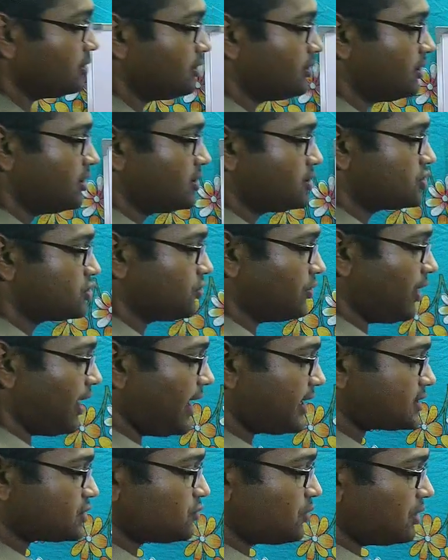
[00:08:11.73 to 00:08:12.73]
So
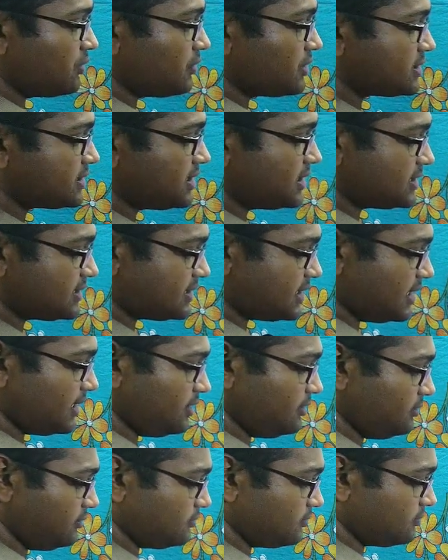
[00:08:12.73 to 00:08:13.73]
x1 was this
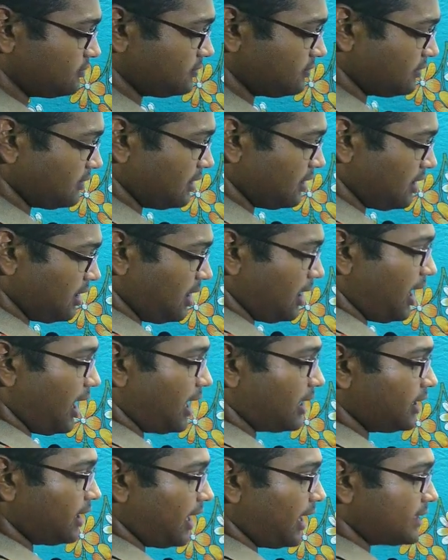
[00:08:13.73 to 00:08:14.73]
thing
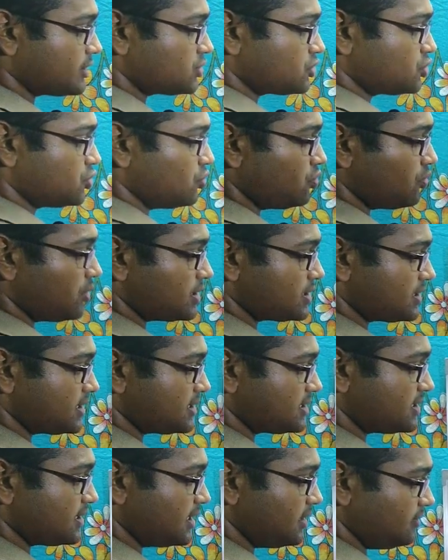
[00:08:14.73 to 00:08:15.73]
and x2 was
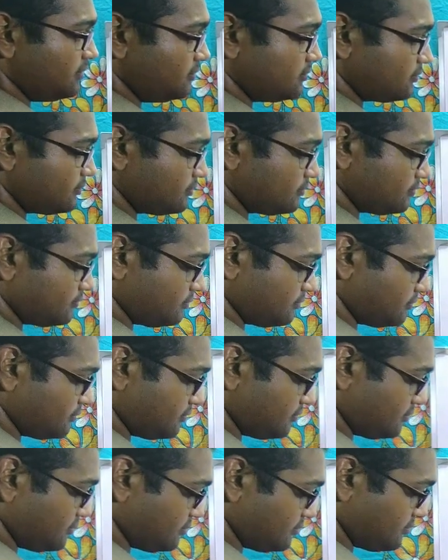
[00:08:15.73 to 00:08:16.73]
this thing,
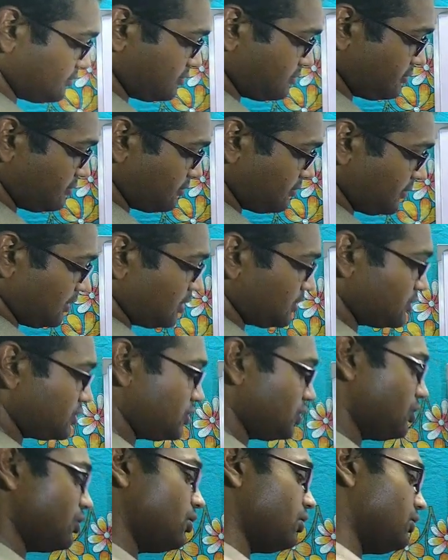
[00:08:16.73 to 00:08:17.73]

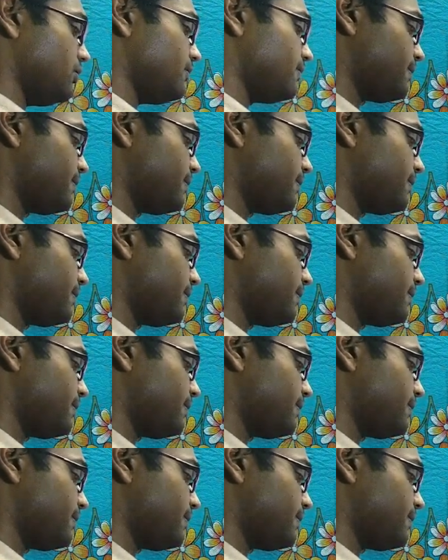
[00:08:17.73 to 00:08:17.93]
so